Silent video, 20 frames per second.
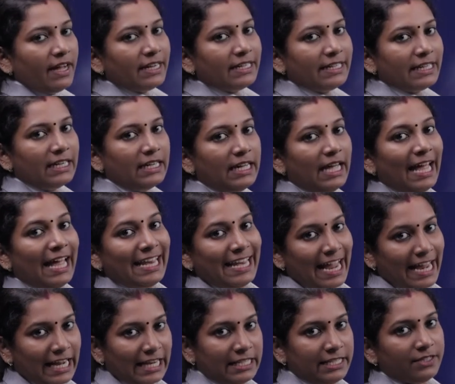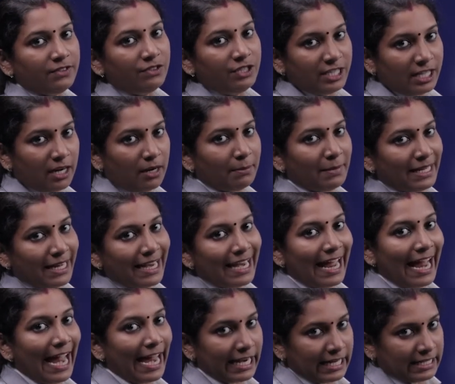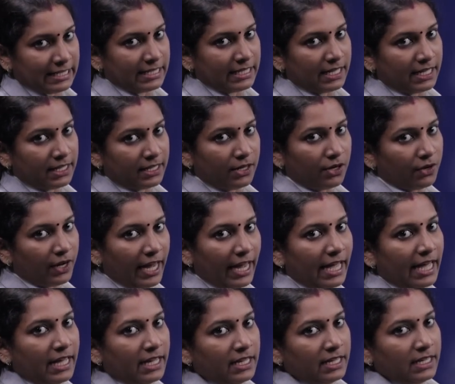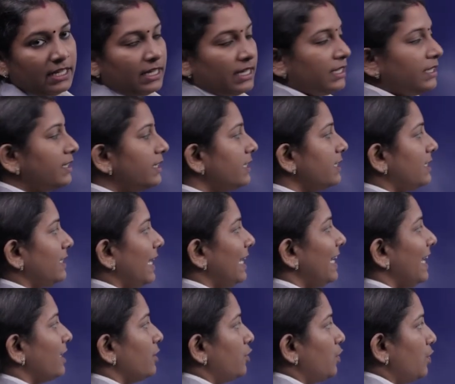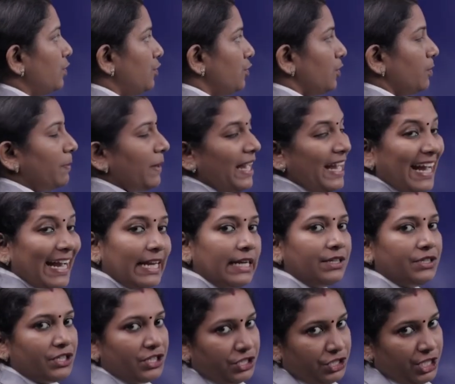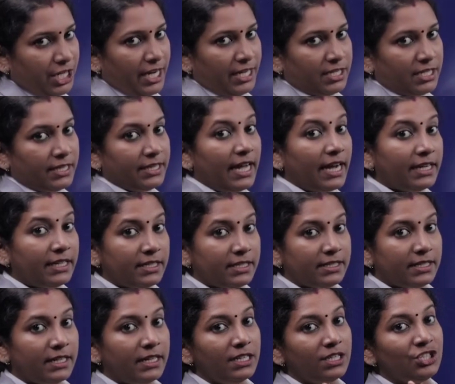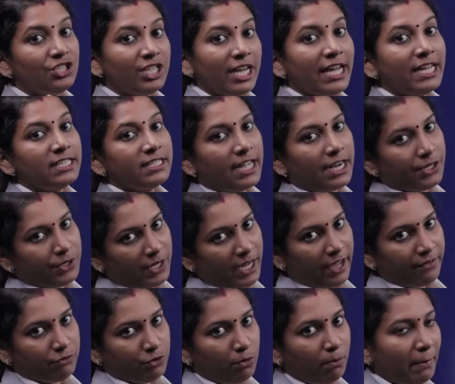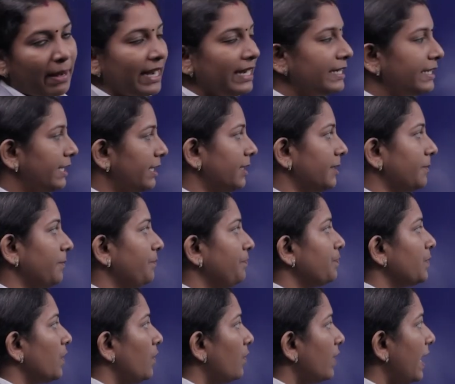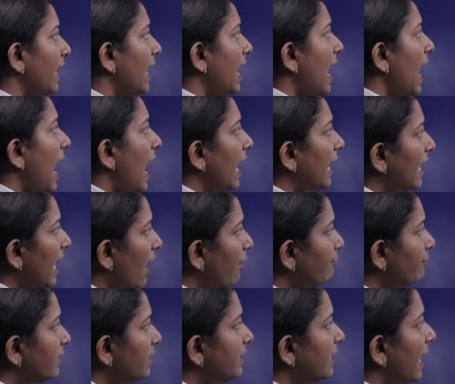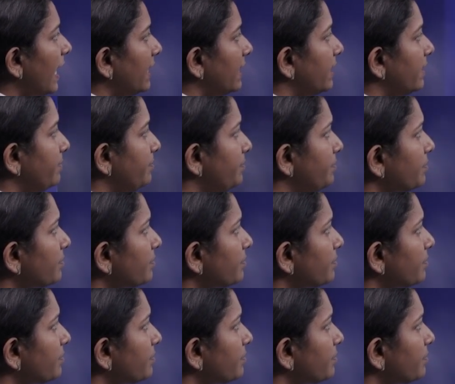and the negative terminal ends, okay, this electrode should be interchanged. That is the change that we have to make here. Okay, and after that,